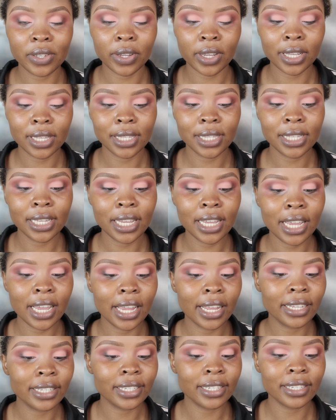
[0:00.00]
you can see,
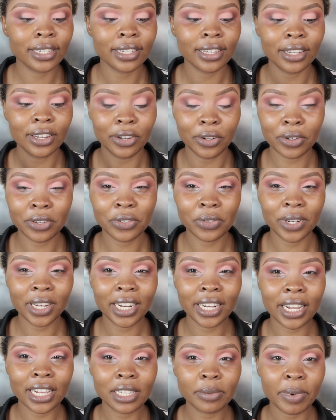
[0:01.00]
it looks
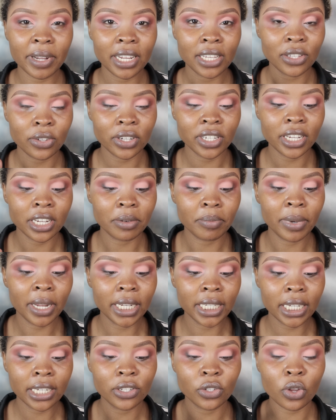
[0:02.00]
really nice, but it's not yet
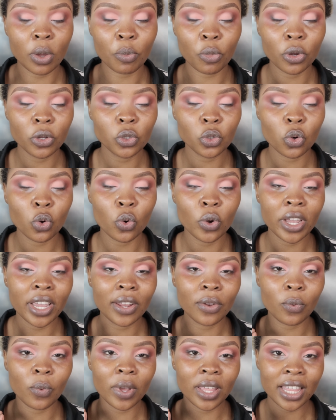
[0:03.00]
blended. So I'm going to go
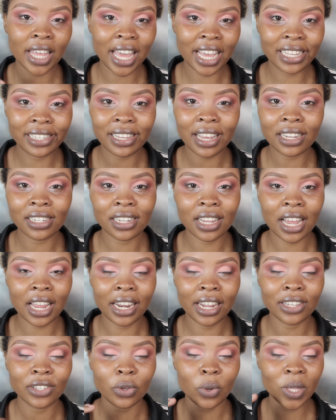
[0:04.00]
in with the exact
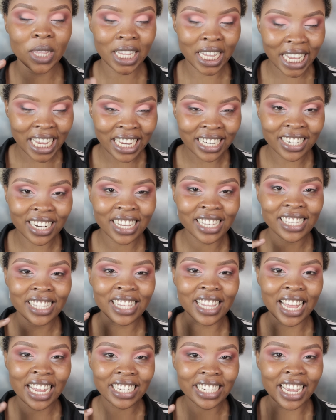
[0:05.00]
colors on the areas
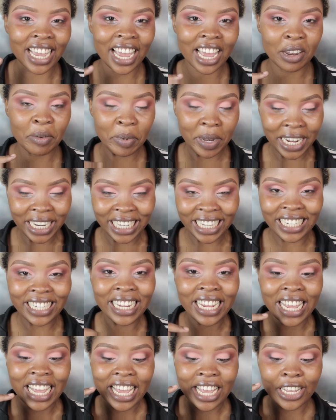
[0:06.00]
that I had blended
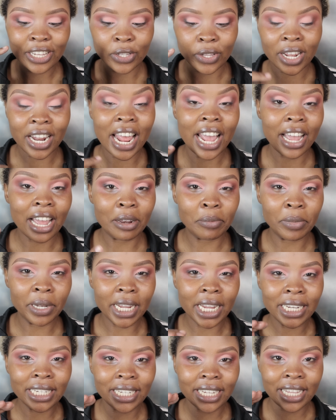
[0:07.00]
so that I can
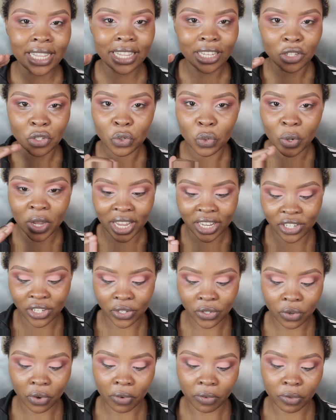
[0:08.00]
blend the two
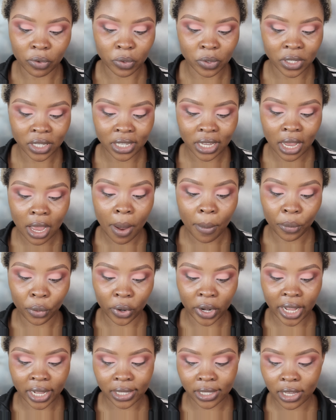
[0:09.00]
edges of those
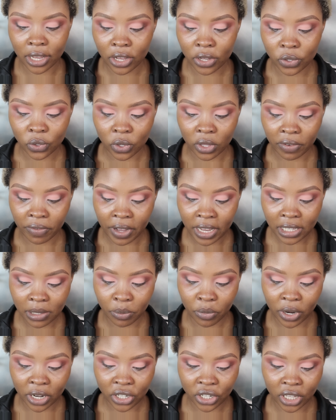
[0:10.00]
products. So the
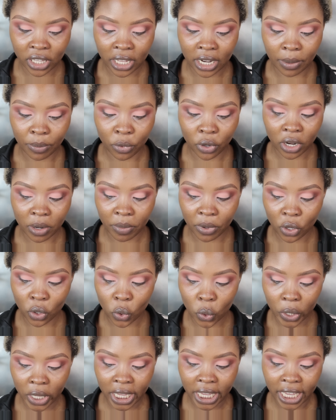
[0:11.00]
first brush that I'm going to be
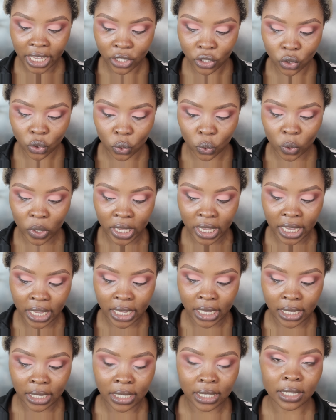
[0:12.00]
going into
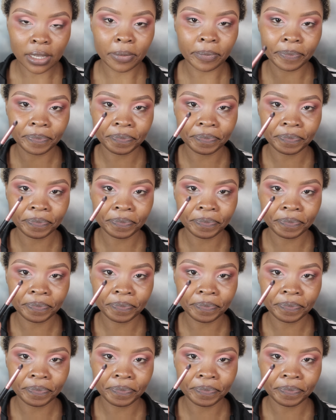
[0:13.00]
is